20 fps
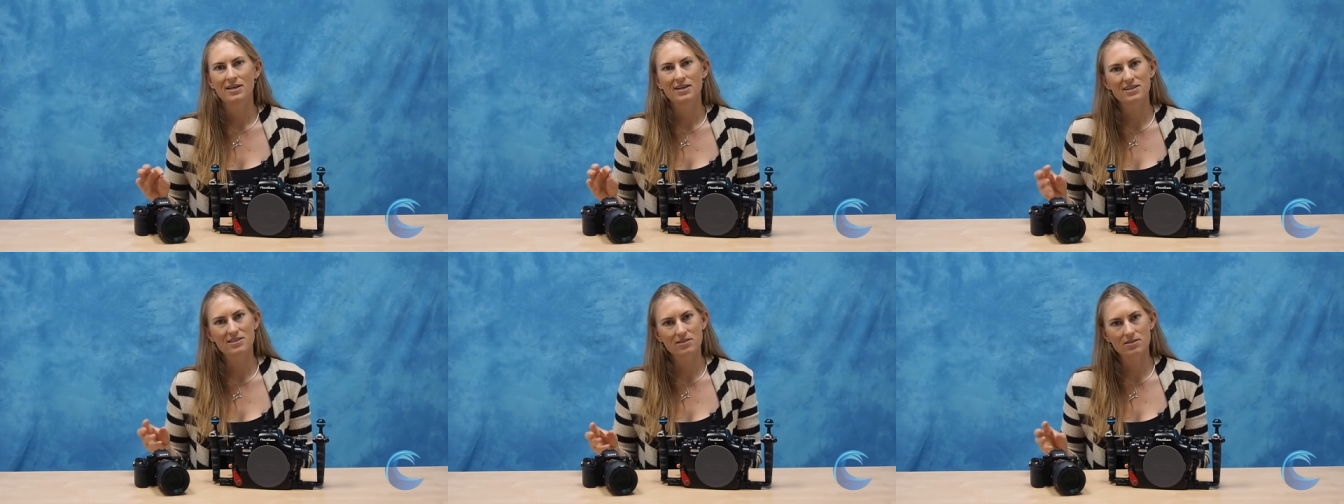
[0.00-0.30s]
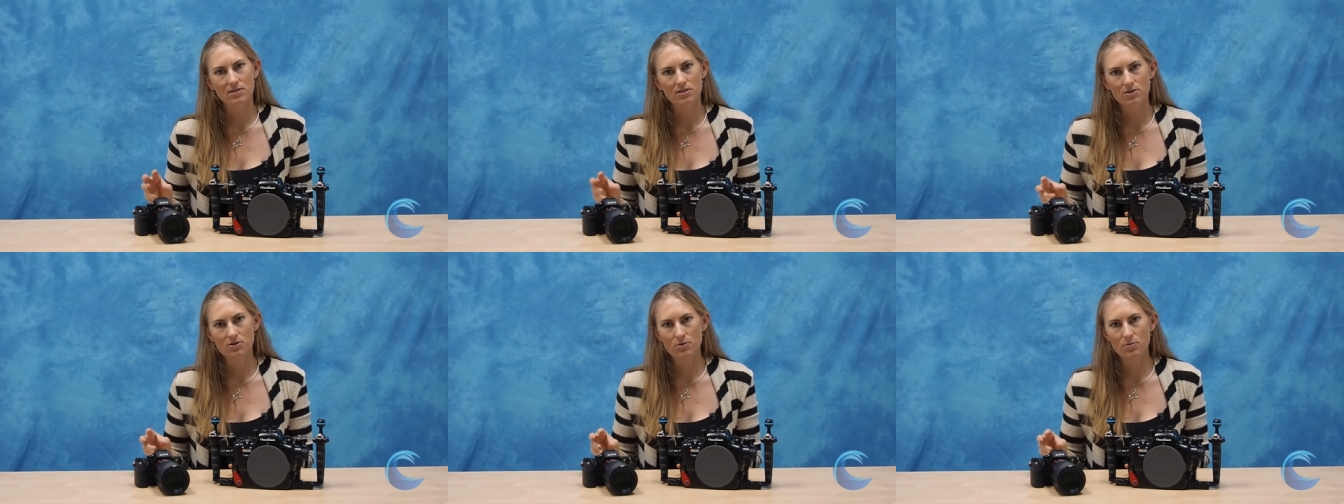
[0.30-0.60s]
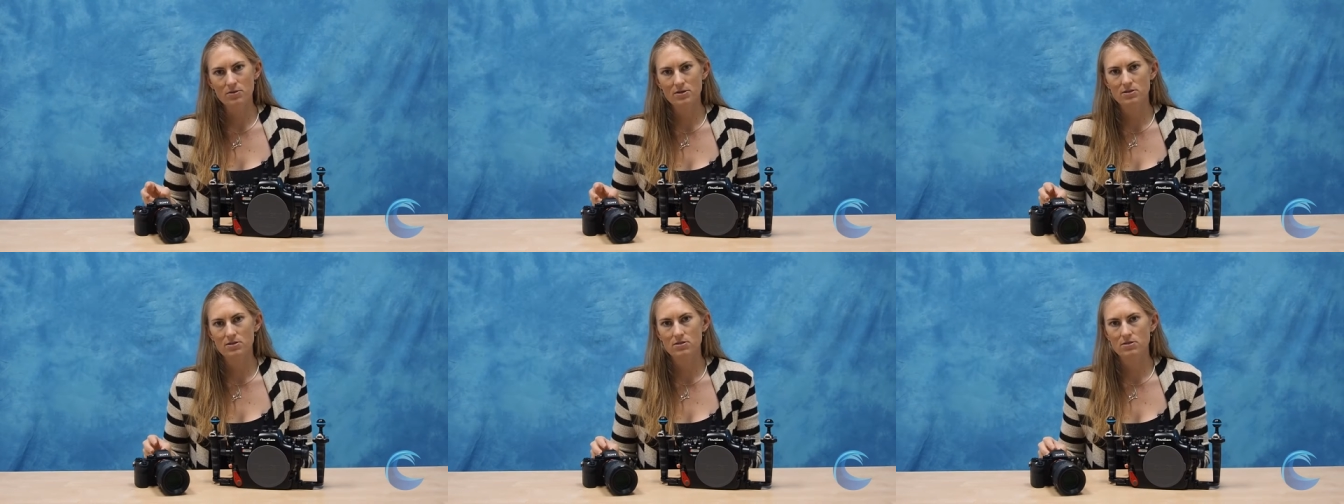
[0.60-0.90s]
It's a little
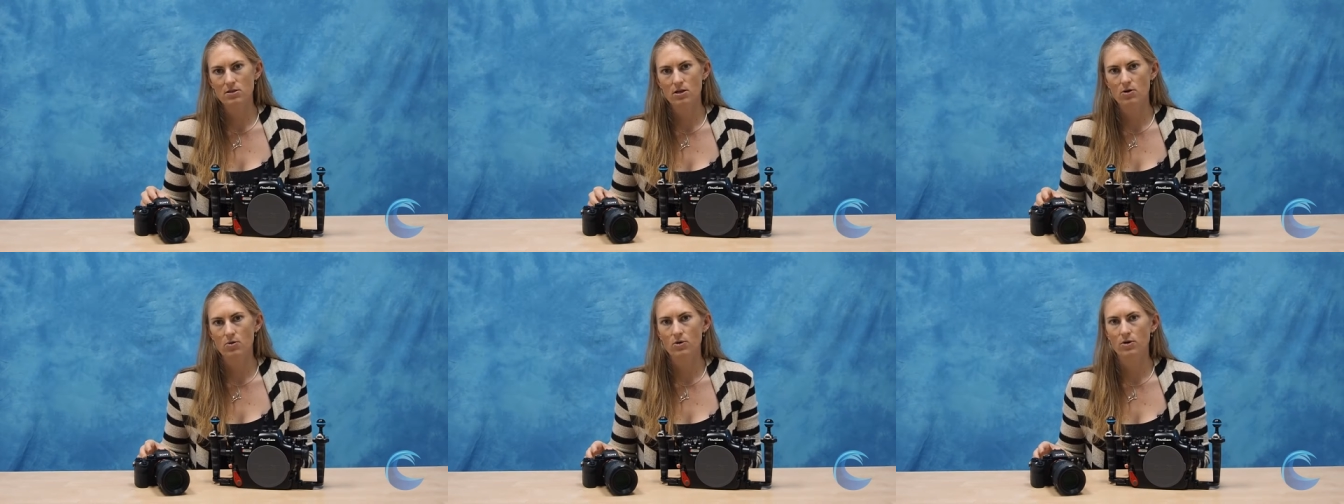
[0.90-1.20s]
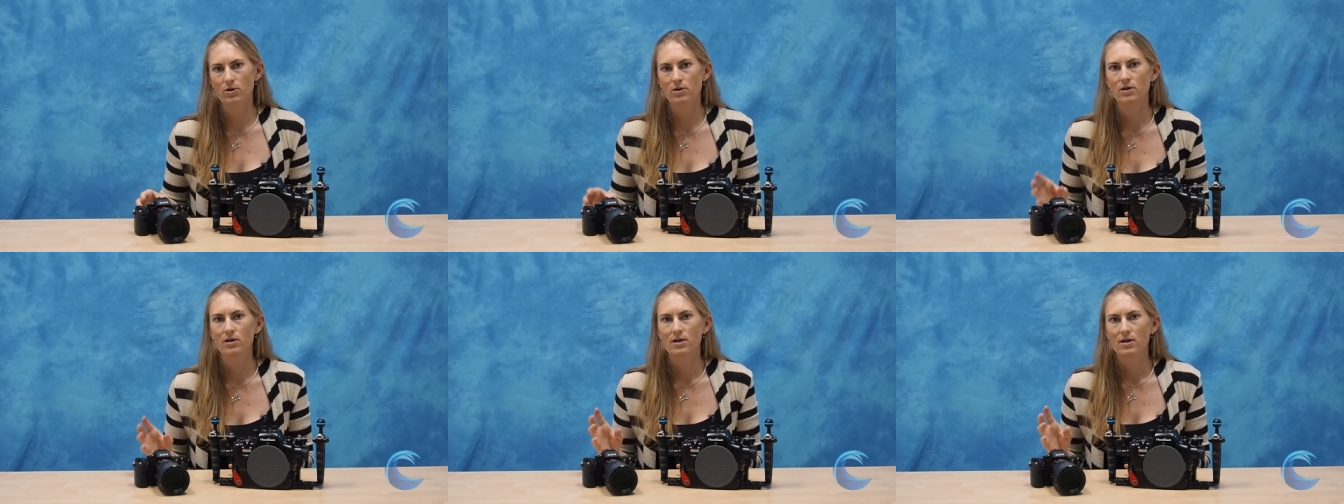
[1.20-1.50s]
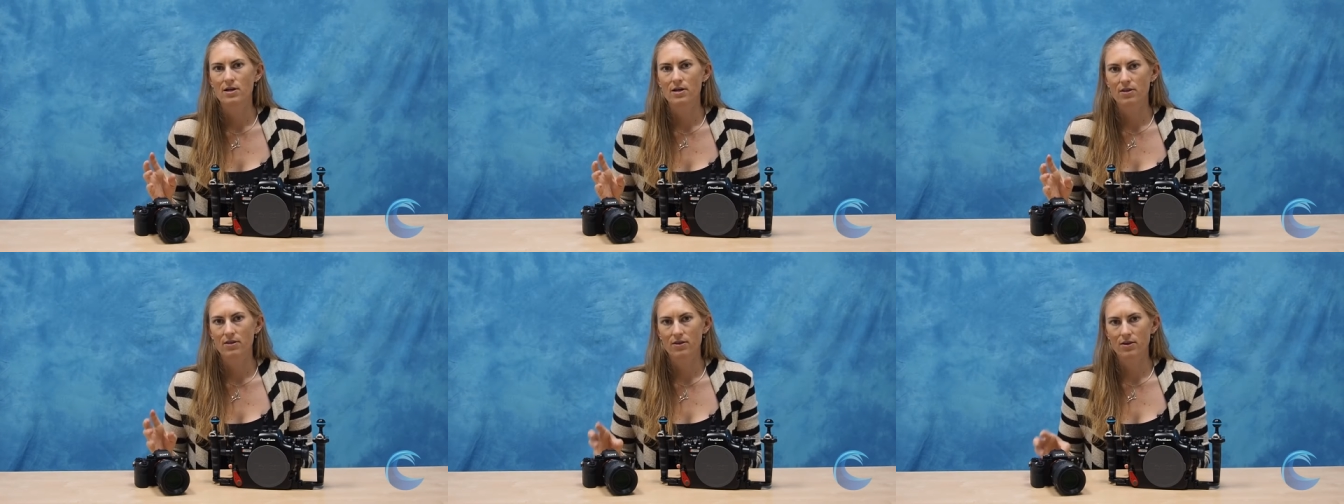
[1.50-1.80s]
bit slower
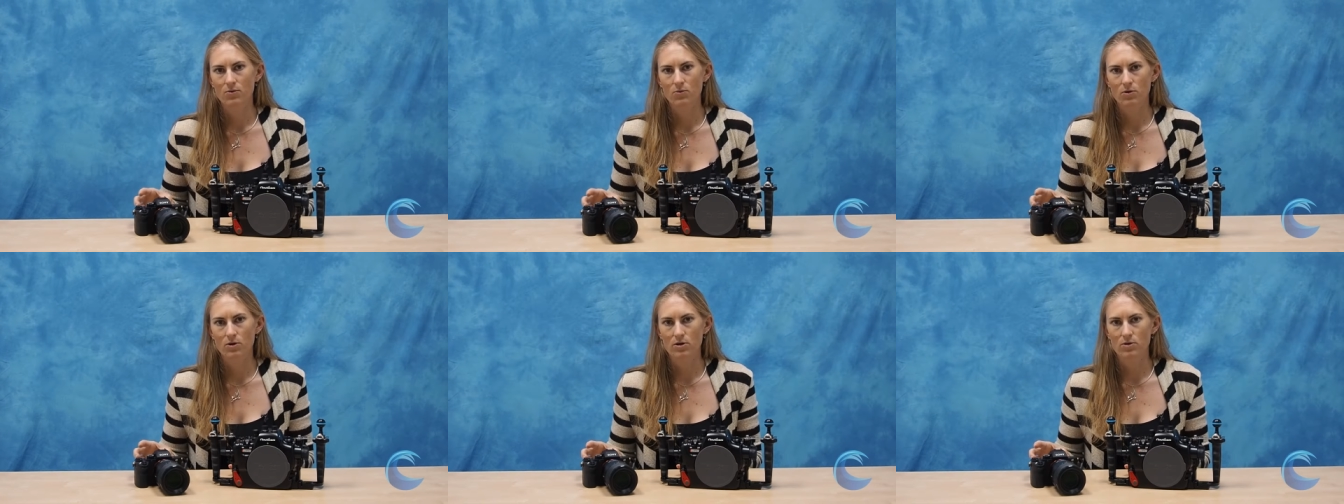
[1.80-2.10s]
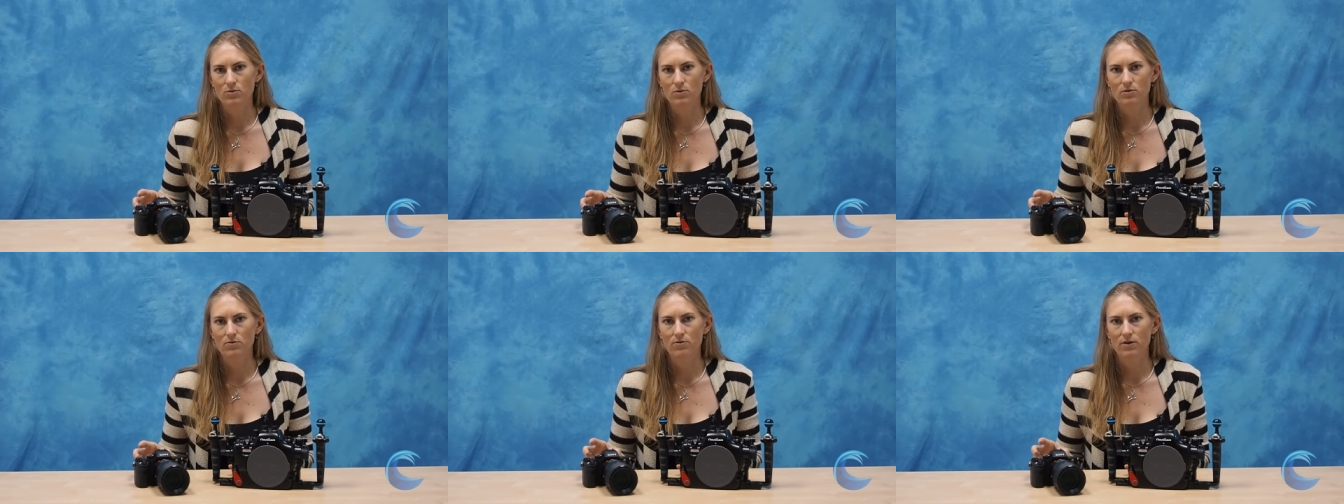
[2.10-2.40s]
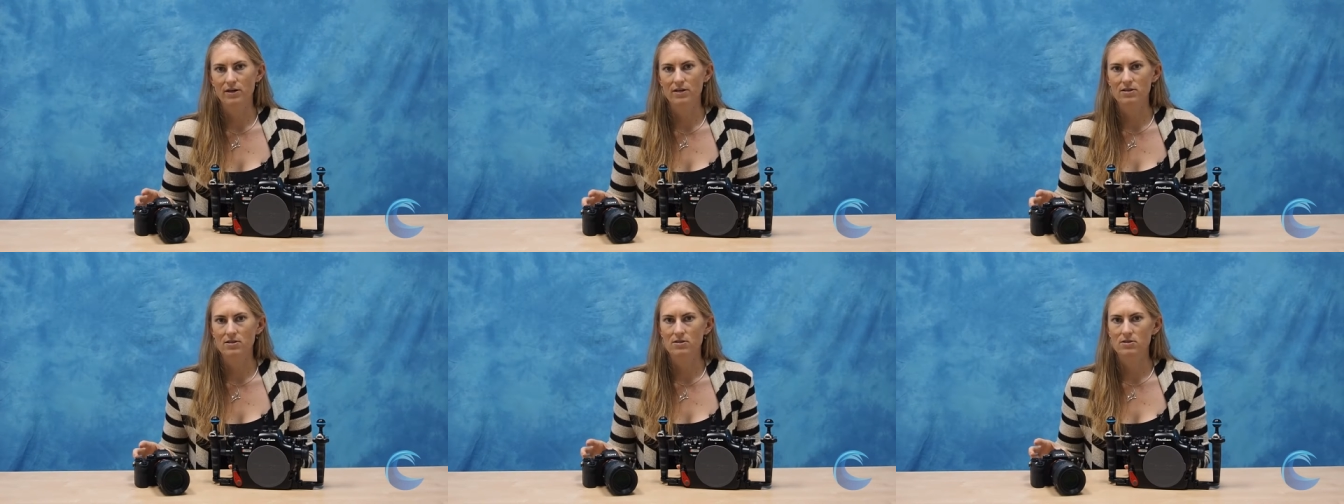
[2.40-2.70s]
than what you would
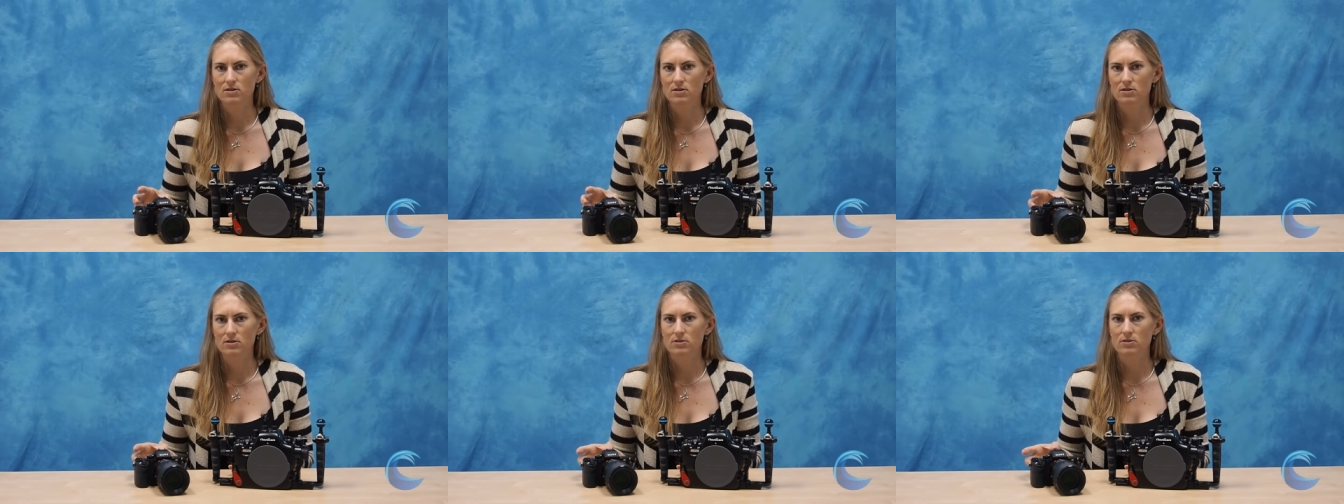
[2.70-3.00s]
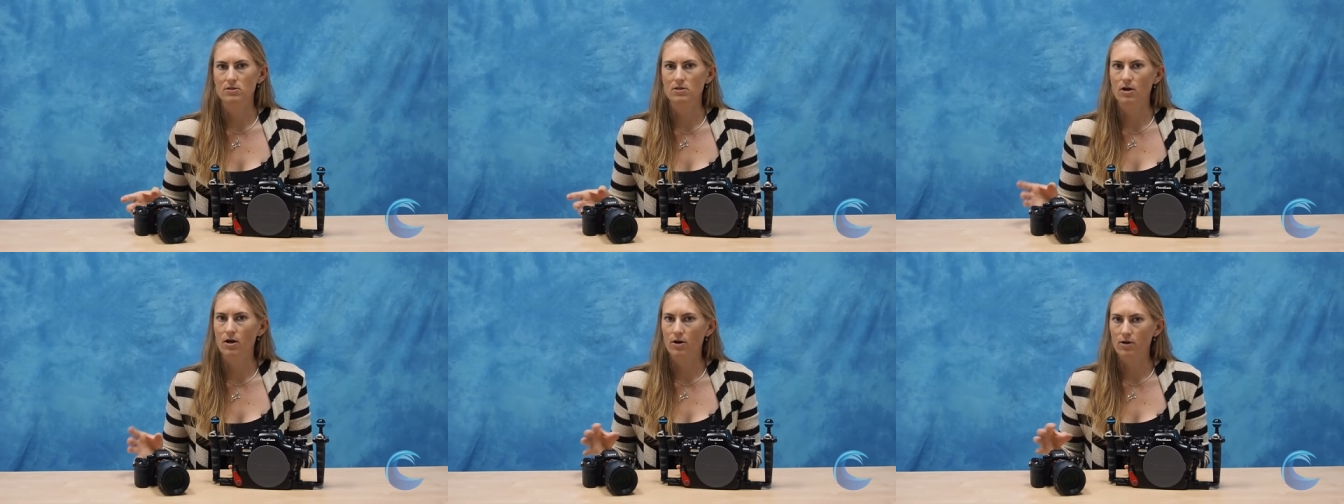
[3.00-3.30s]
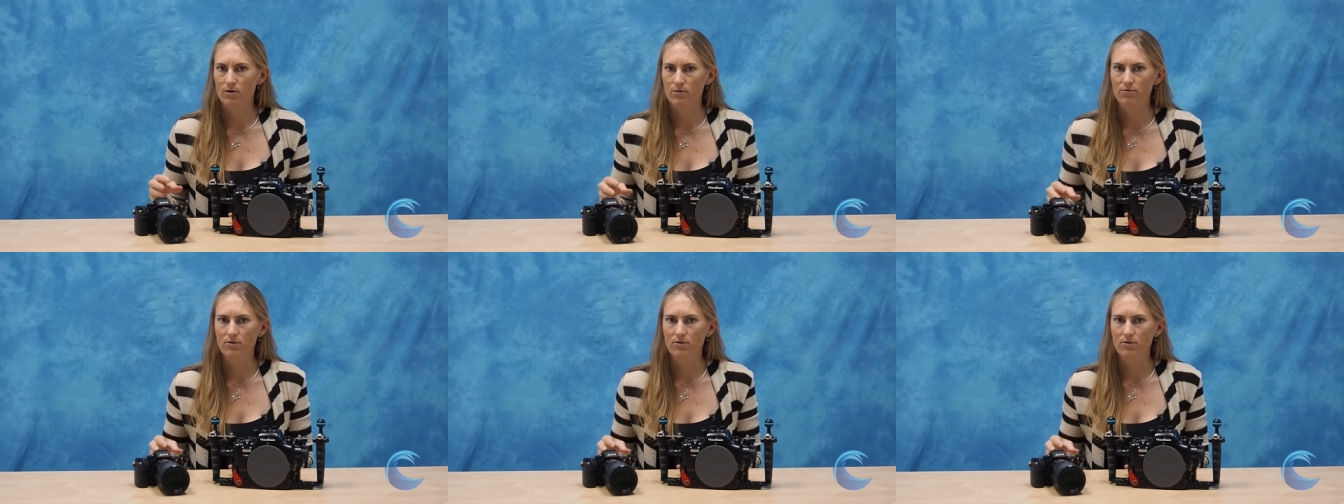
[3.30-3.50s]
find in a DSLR,